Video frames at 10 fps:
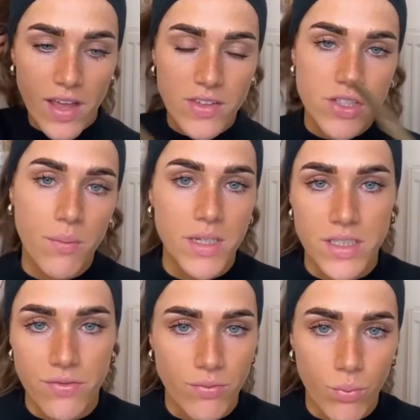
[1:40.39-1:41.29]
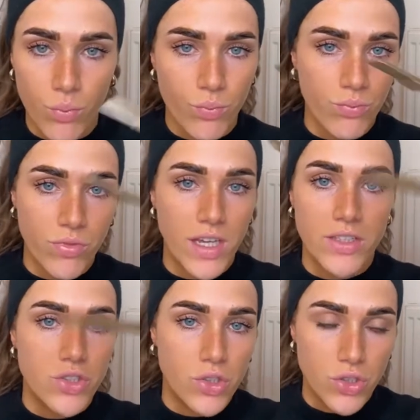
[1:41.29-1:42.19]
There's so many different
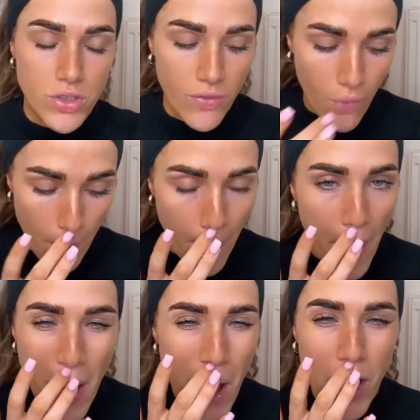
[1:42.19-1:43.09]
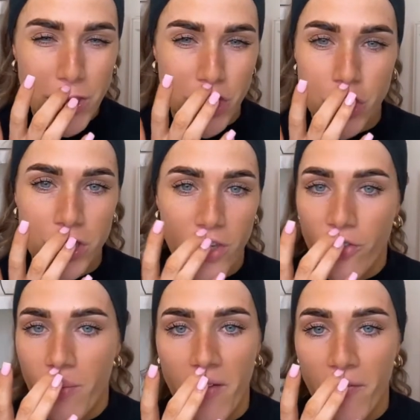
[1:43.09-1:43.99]
things you can use it for, but I just use it for
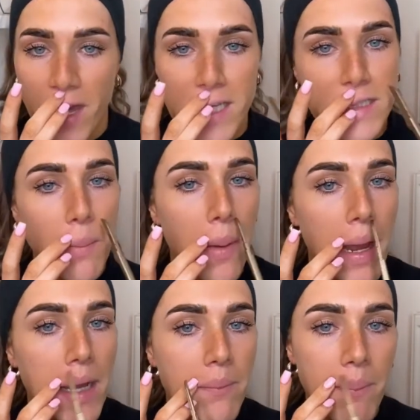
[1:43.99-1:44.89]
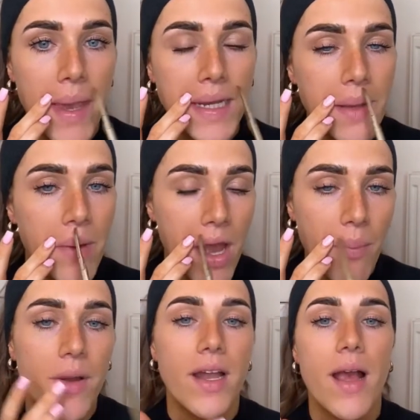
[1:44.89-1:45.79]
my face, mainly my
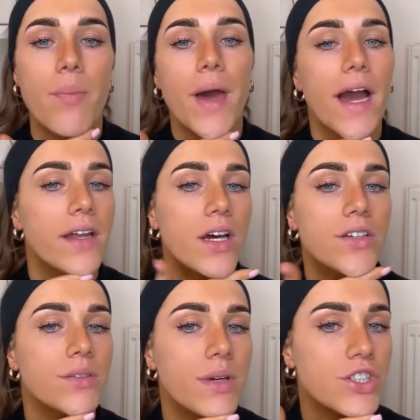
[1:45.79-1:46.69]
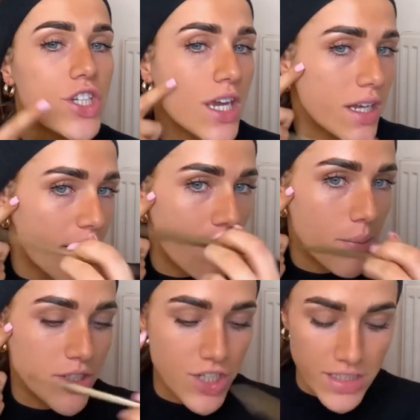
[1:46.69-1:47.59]
upper lip and under my chin, and then my
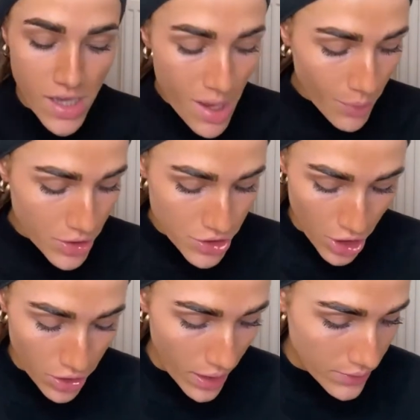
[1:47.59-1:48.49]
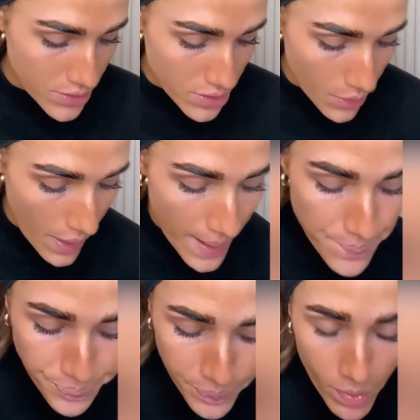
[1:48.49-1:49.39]
cheeks. I'm going to show you how to do it.
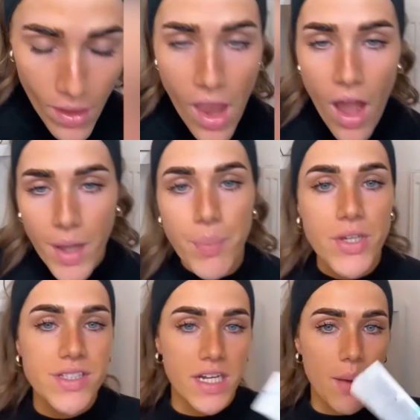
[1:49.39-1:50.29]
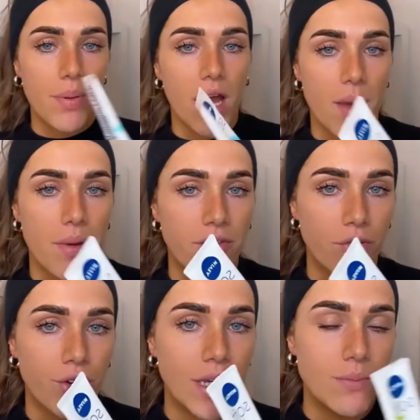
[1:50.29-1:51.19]
I personally apply a bit of a
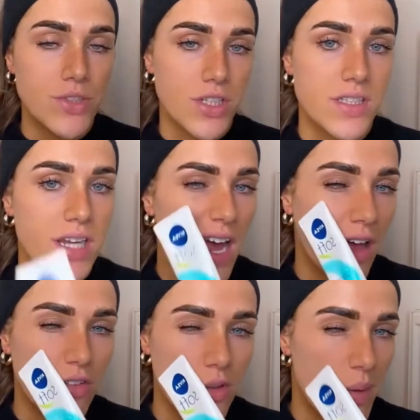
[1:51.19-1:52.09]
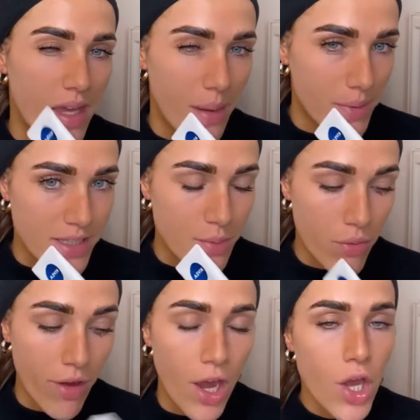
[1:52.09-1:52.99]
cream just to make it a bit
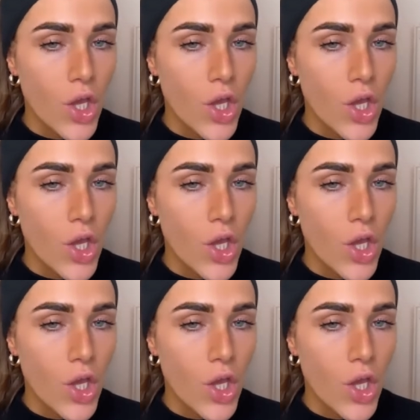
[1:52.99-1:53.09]
smoother.